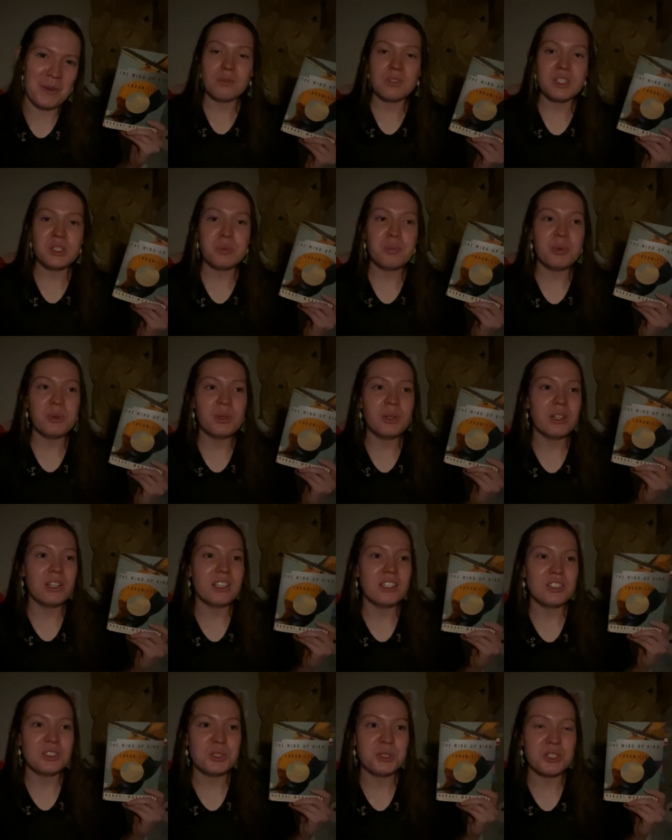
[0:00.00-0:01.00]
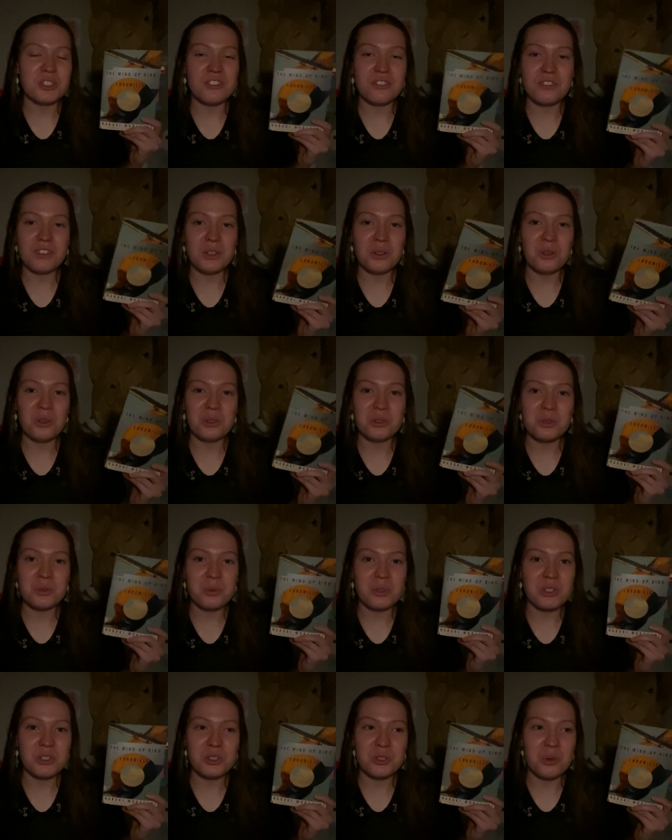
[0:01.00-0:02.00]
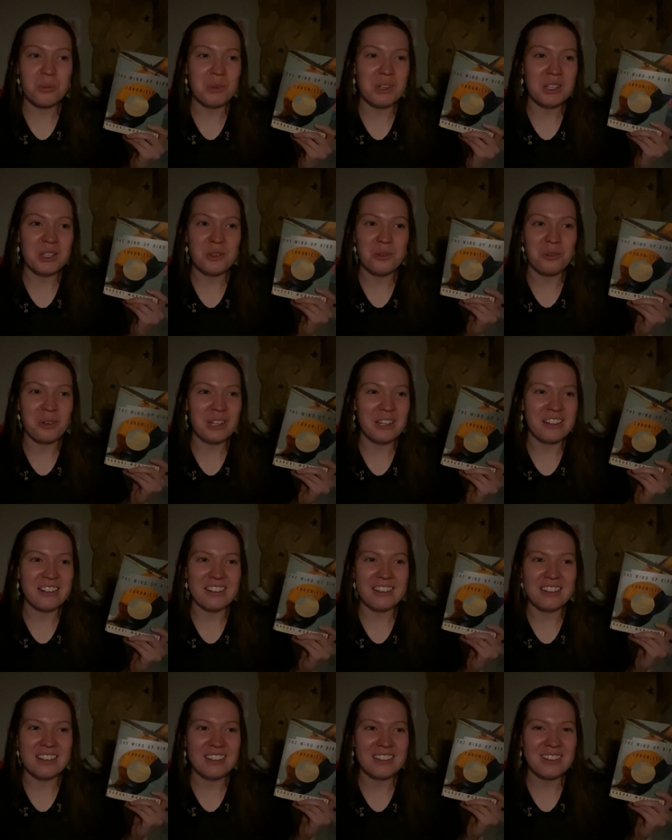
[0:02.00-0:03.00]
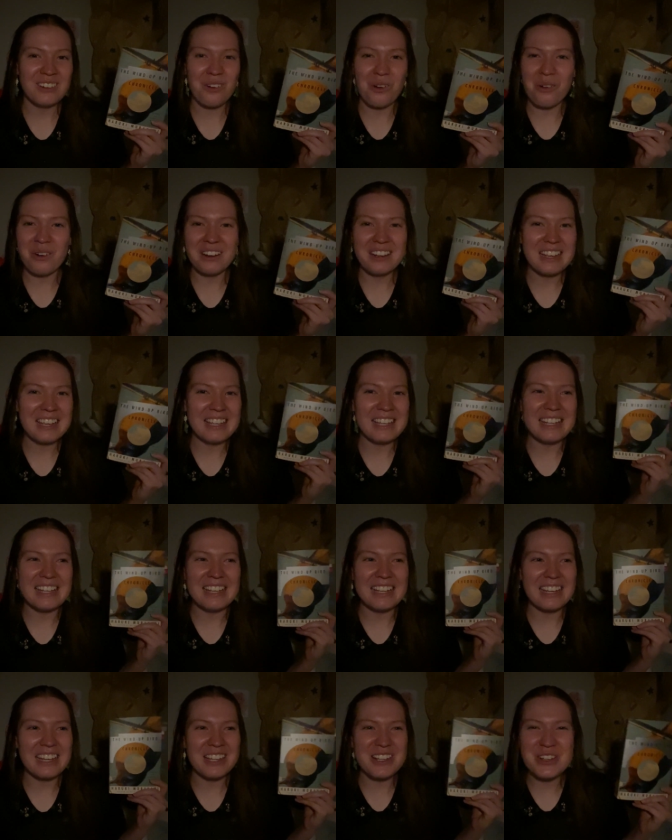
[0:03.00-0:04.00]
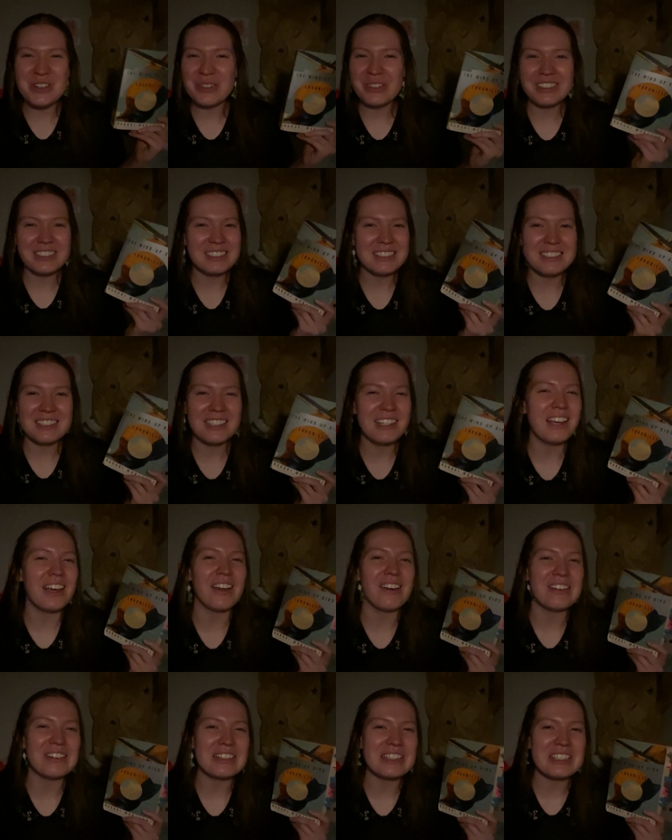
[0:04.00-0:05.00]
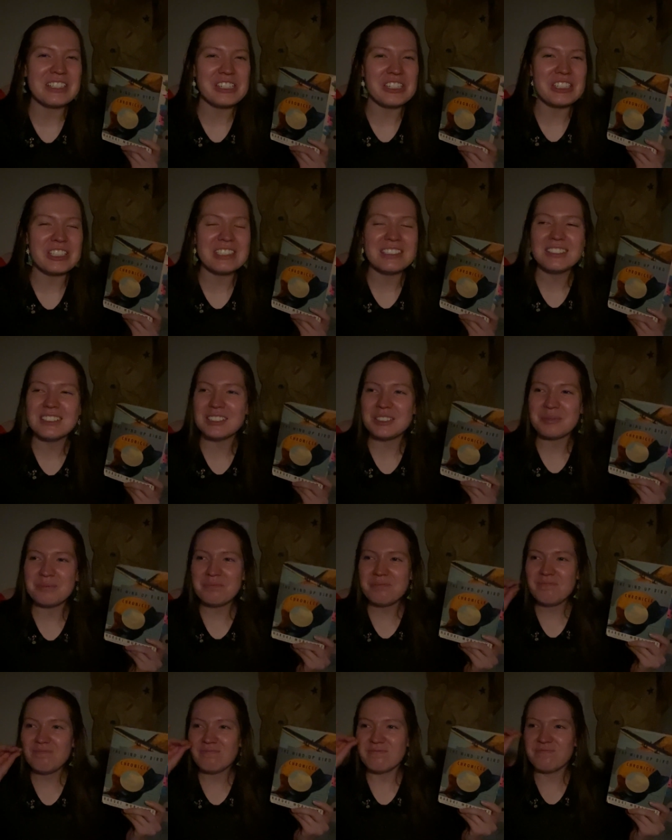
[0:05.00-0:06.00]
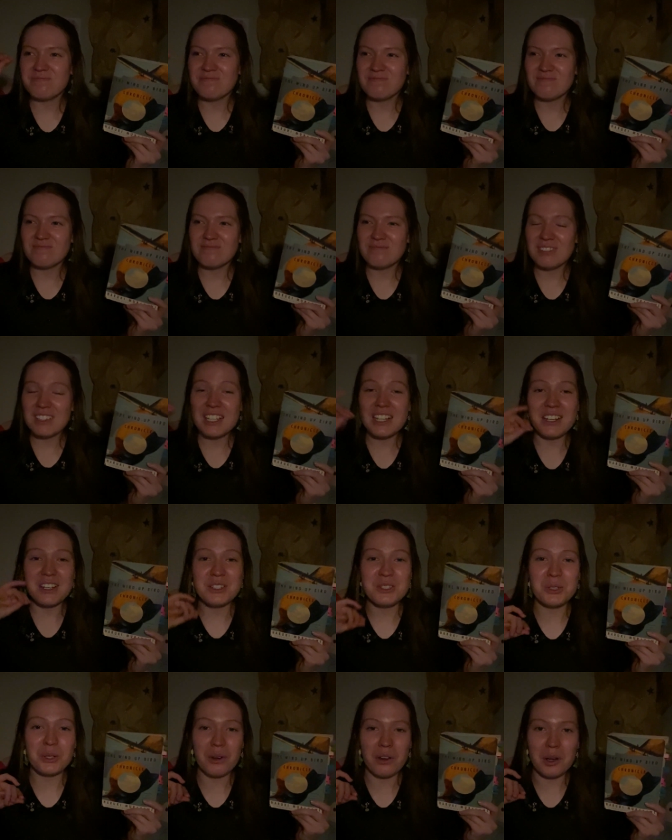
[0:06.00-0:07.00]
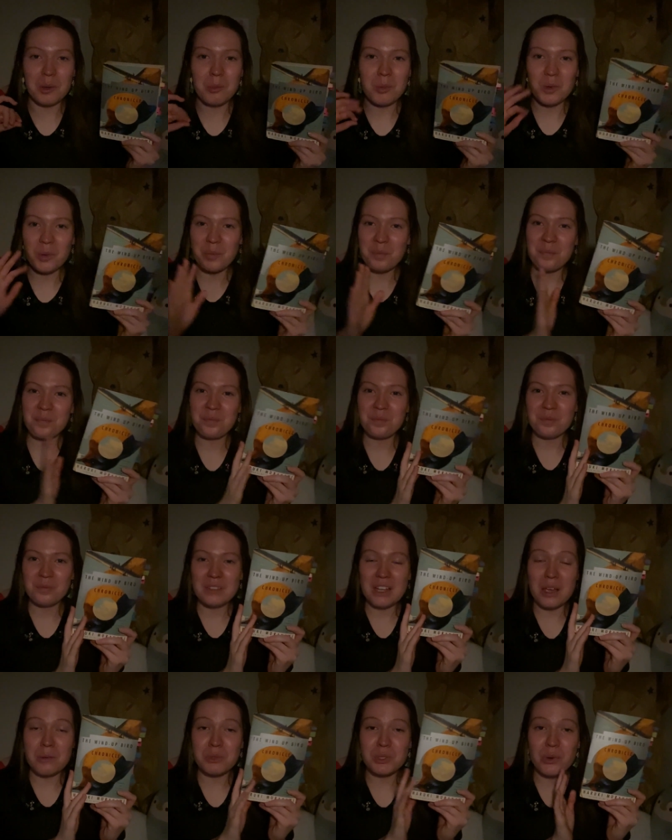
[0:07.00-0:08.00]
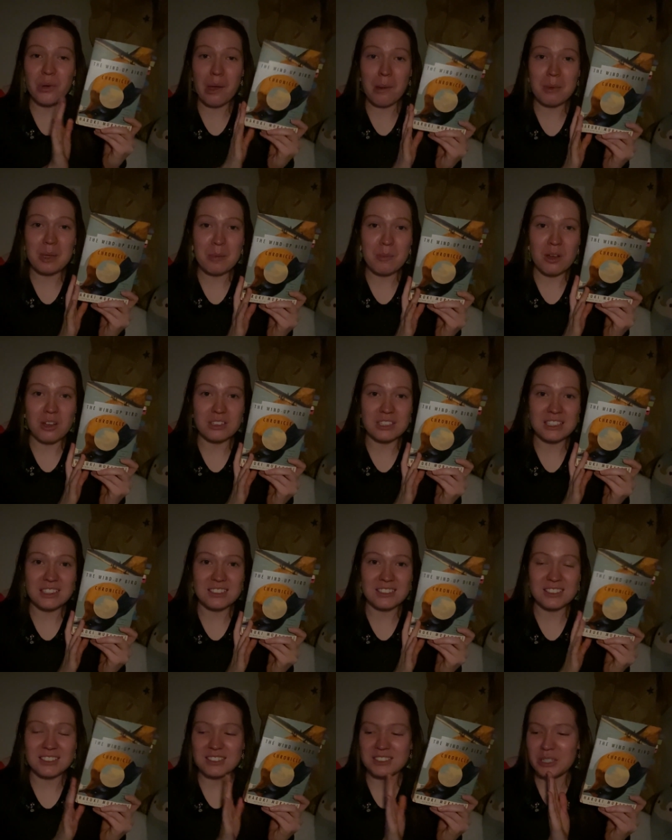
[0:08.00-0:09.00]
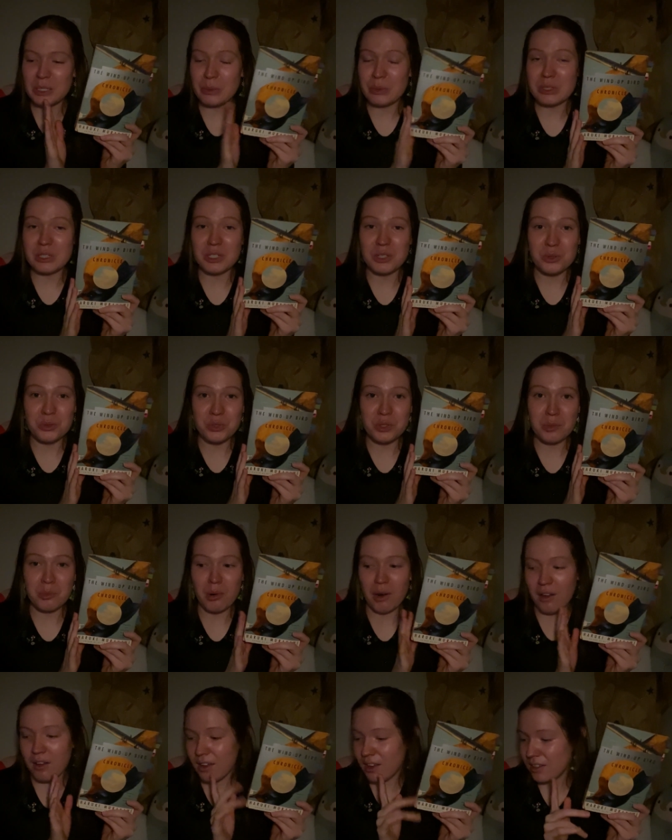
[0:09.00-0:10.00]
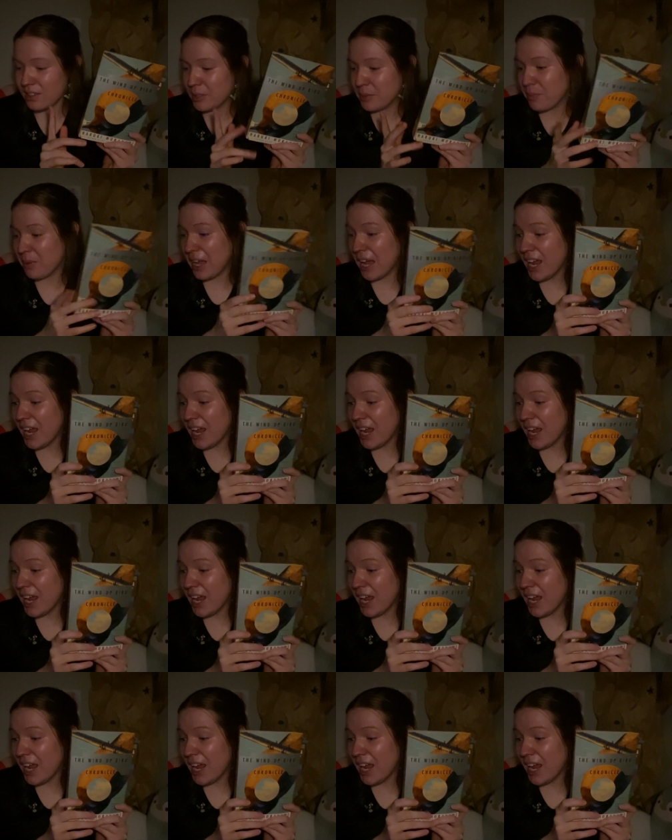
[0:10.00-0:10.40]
This book is just filled with so many weird, quirky, interesting characters, and it's incredible. I'm so happy about this. It was a huge surprise.